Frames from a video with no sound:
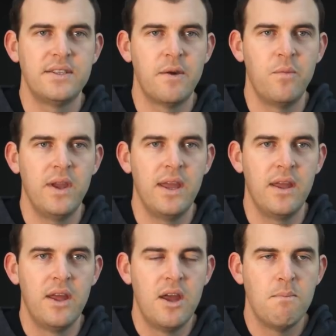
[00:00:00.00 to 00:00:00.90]
somewhere,
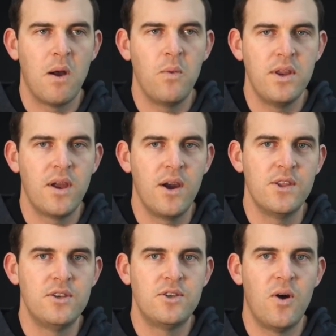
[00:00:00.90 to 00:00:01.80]
but we know
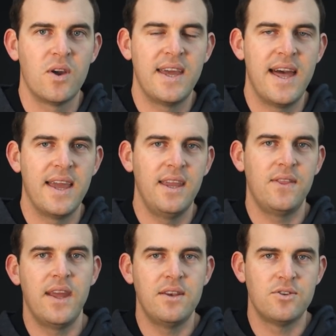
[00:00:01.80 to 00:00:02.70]
the dog can't
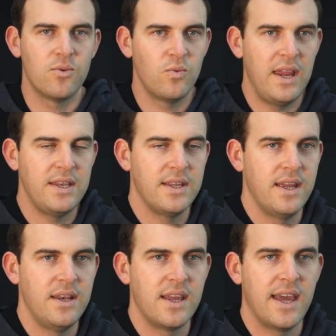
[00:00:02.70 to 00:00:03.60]
get that direct
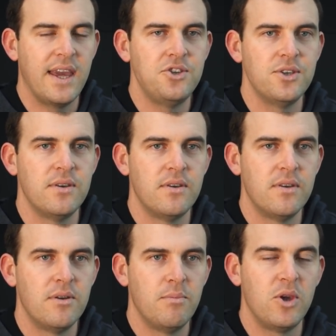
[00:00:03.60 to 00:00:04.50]
indication
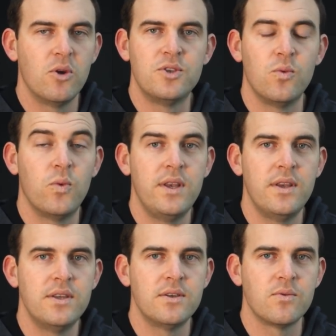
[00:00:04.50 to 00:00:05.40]
because the
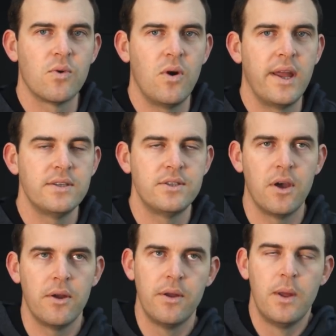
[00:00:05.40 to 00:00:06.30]
wind isn't right.
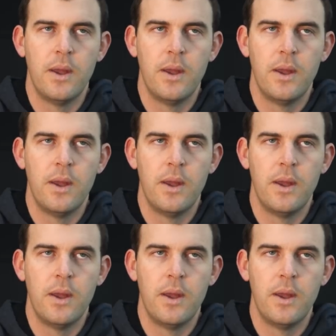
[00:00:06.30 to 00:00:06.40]
So